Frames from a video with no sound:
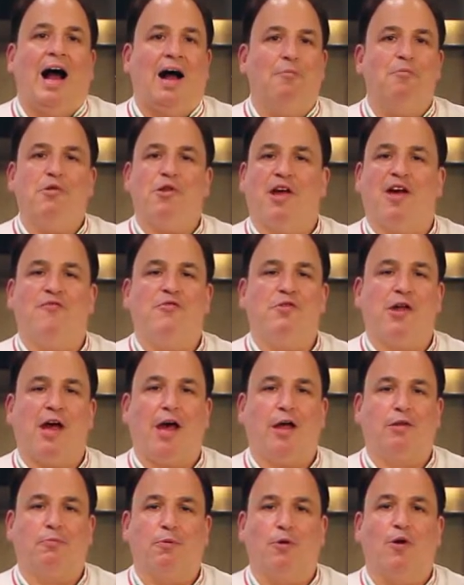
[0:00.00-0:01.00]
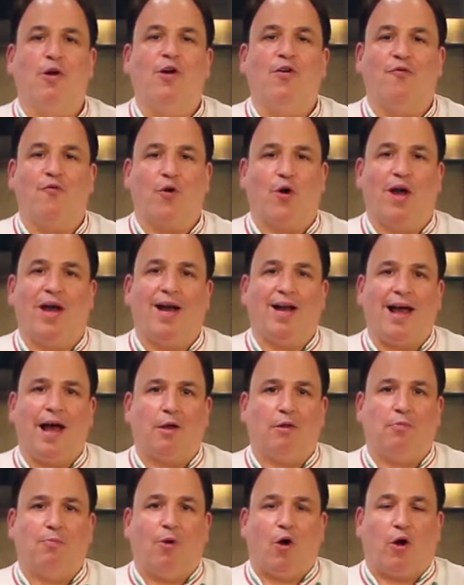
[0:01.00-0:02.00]
I'm Chef Jasper for Hen
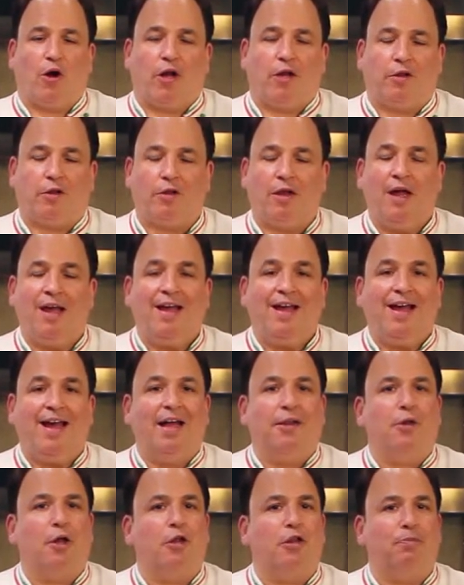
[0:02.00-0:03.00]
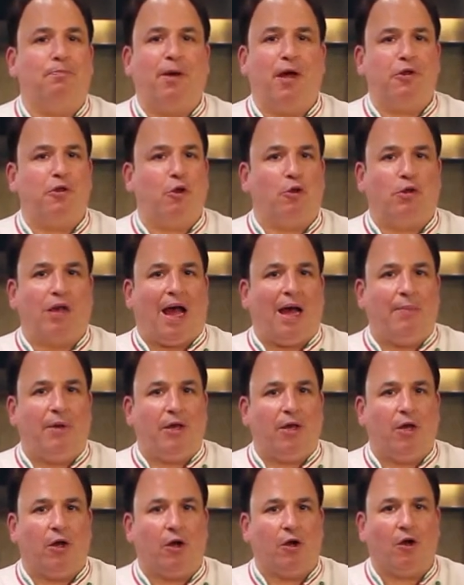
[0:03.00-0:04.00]
House Markets. It's a special time
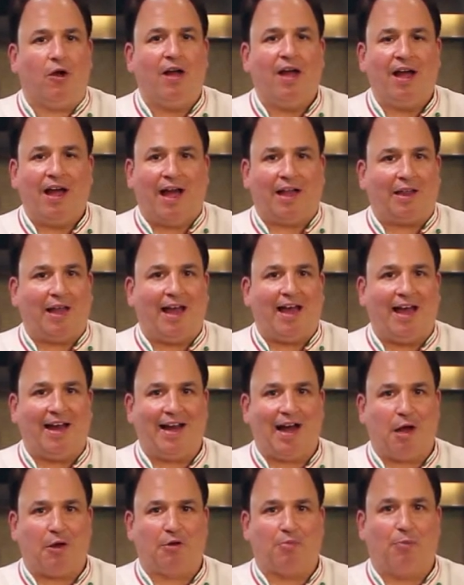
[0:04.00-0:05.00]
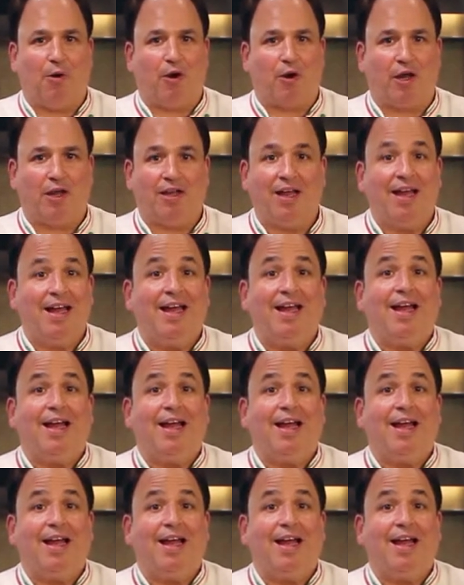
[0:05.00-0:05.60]
of year at the Hen House Market.